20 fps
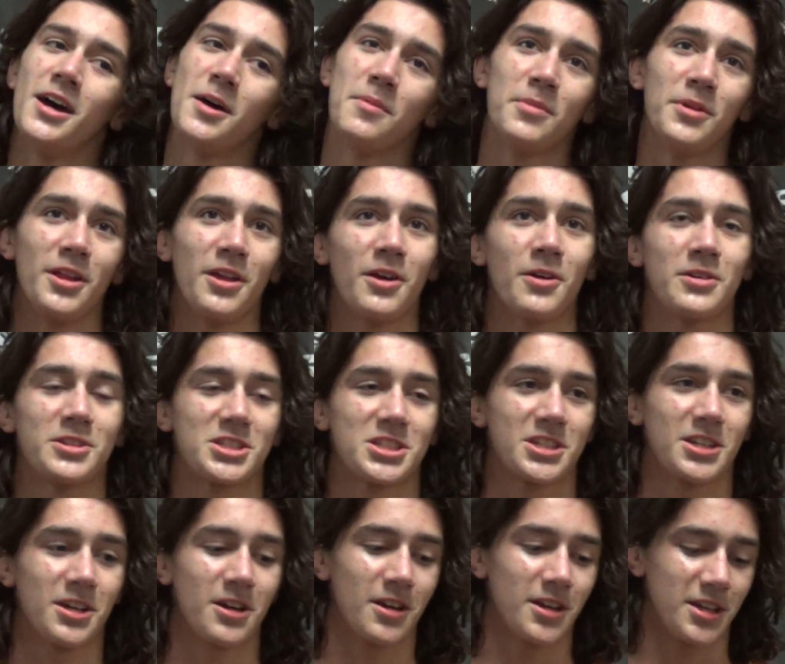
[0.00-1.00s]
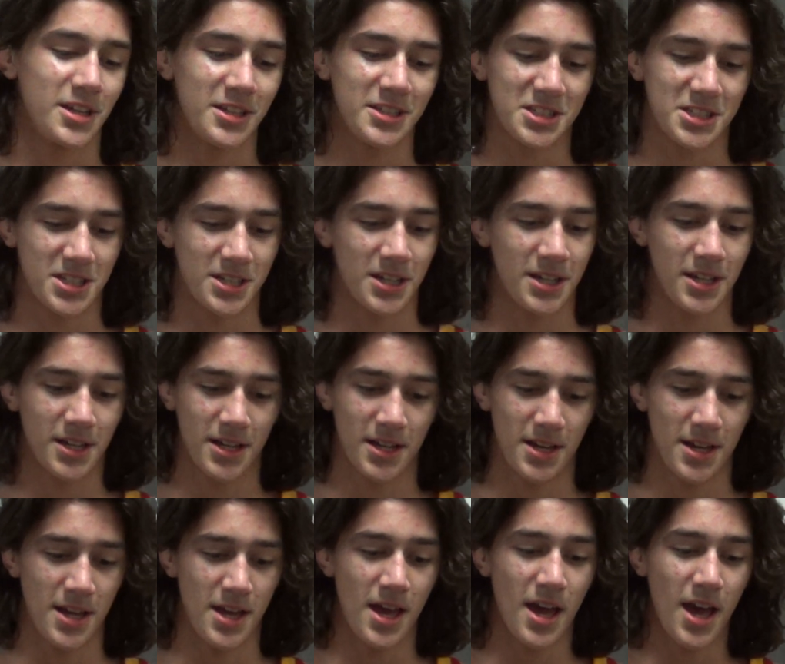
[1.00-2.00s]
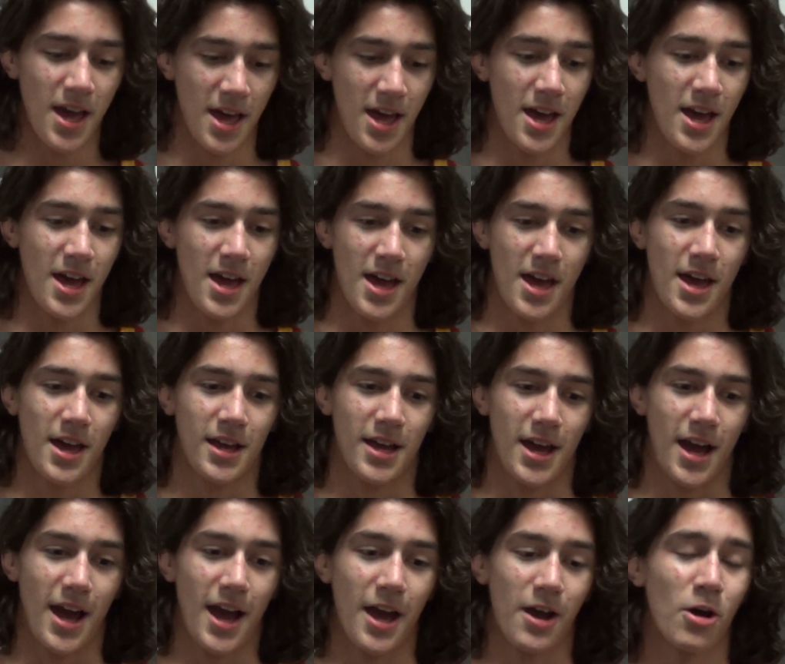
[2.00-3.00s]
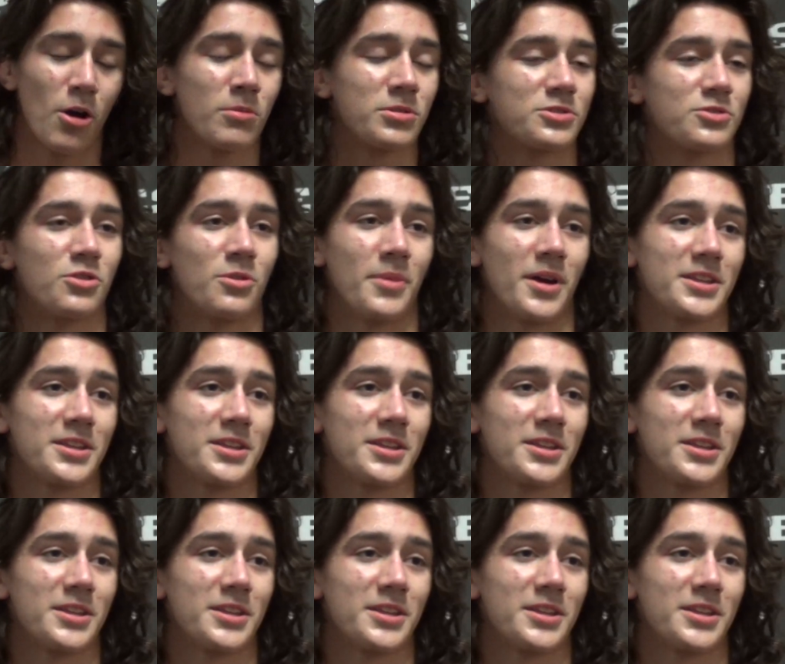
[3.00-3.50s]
Emilio Escagari, he's got high hopes for him.